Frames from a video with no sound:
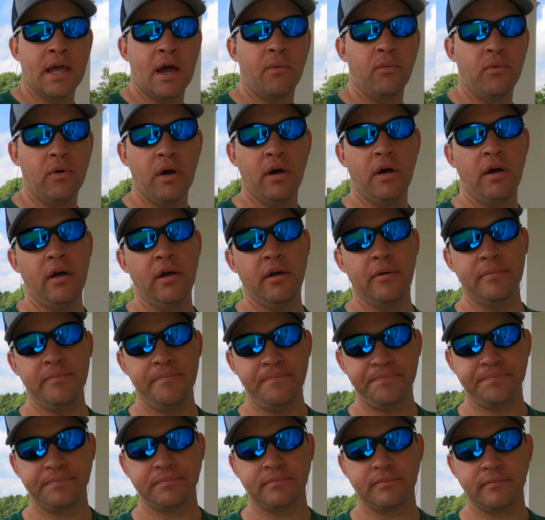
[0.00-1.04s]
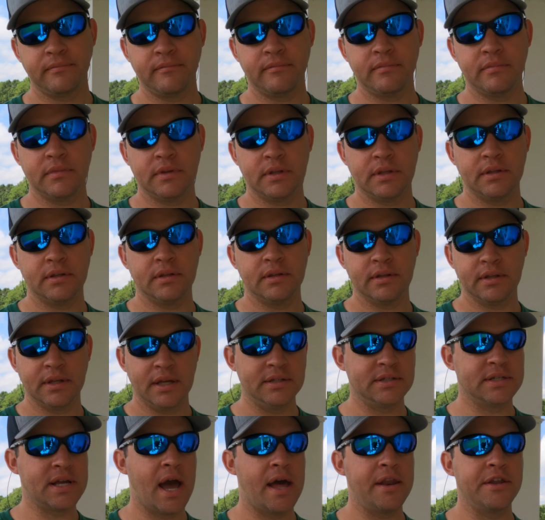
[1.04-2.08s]
rub
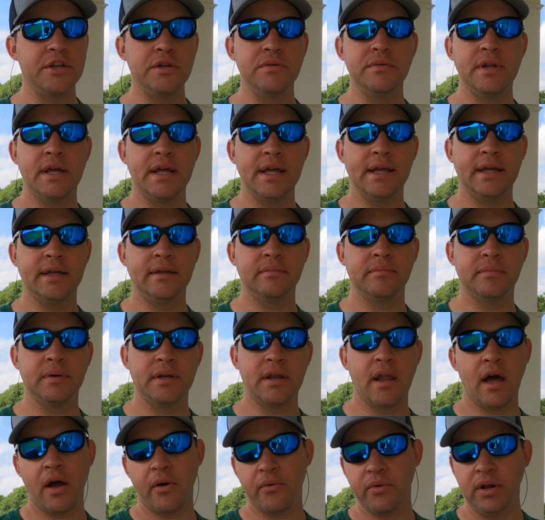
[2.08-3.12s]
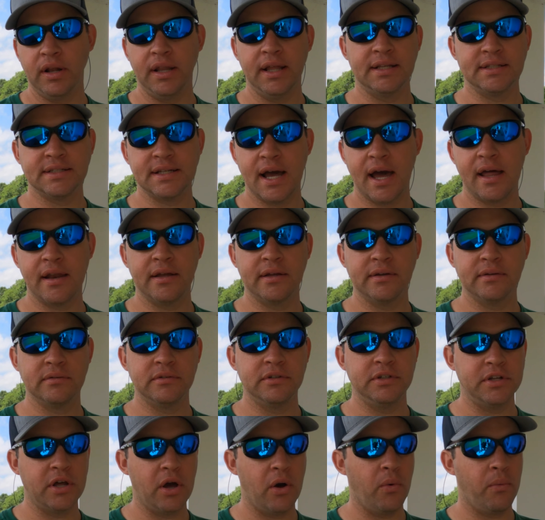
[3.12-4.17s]
is kind of unique, but not really. It's kind of,
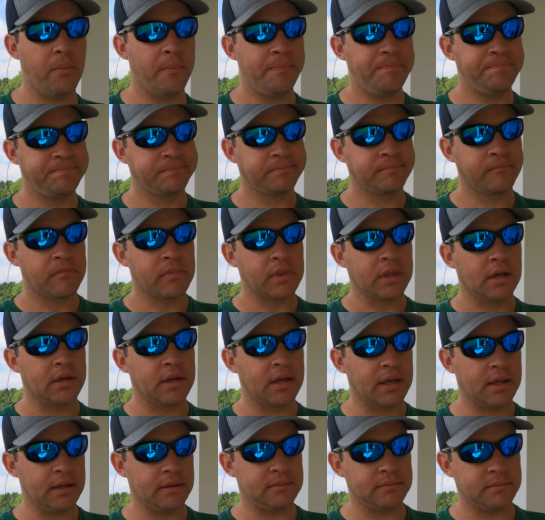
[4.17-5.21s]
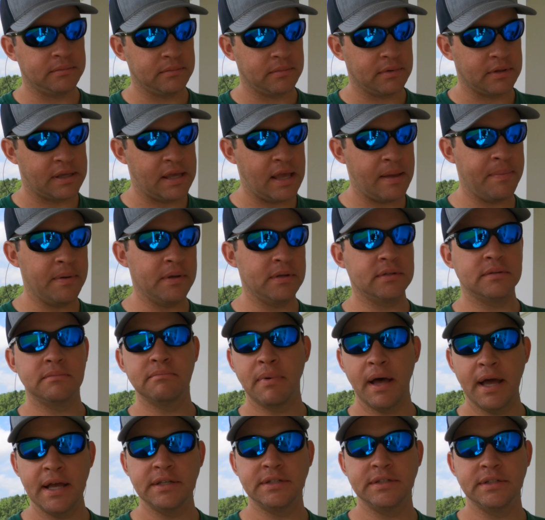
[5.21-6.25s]
you know, keep it
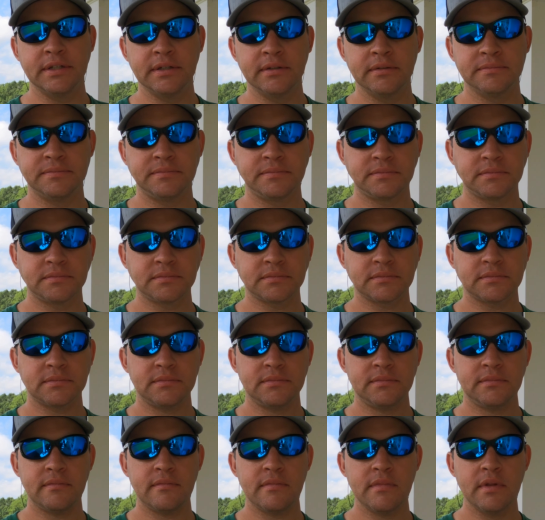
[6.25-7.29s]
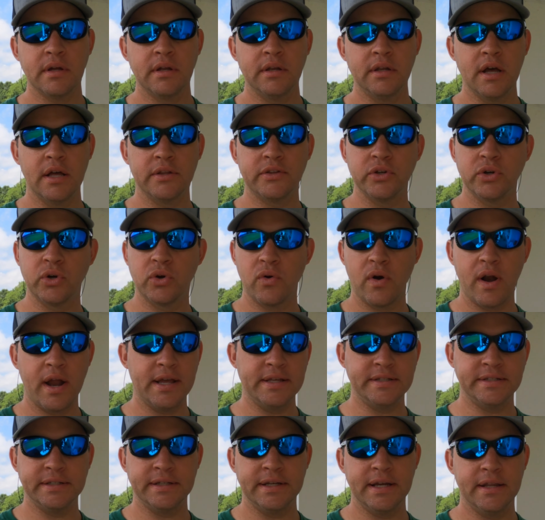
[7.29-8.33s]
basic, nothing
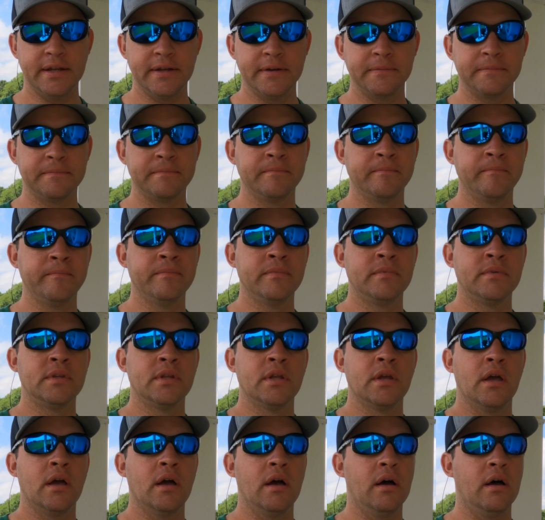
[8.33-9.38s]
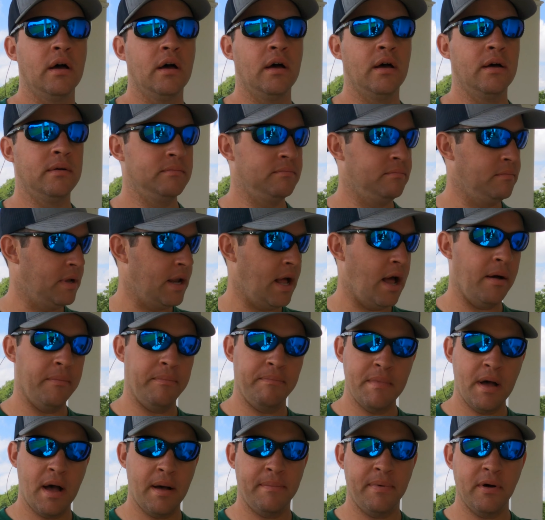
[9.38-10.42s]
crazy in it. But
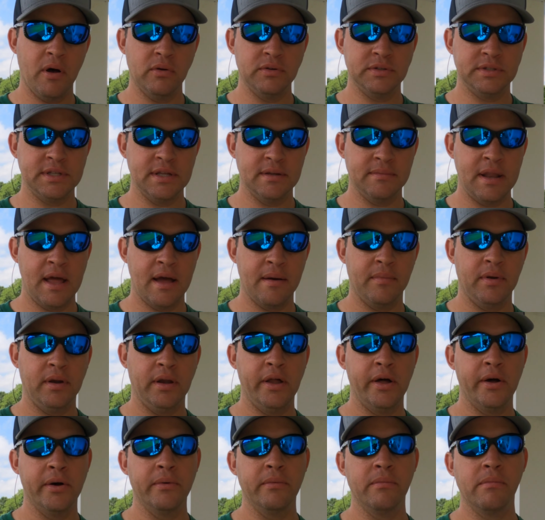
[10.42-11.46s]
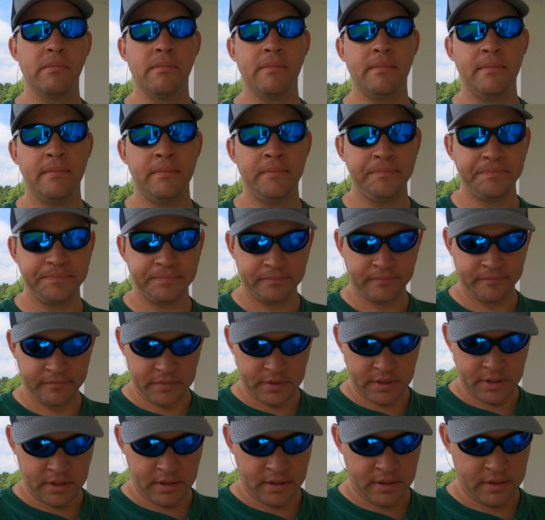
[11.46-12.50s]
I'll post it down below.
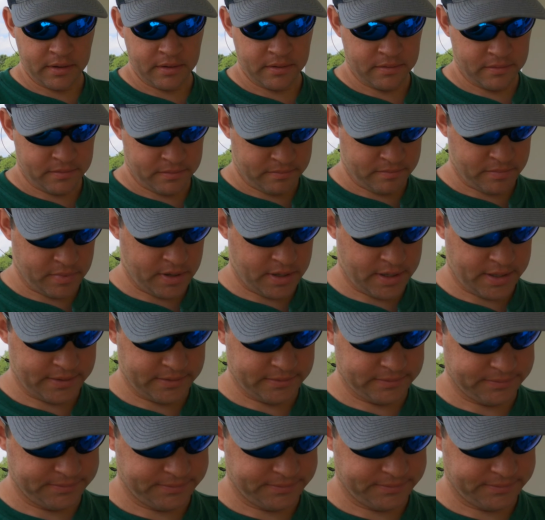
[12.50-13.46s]
But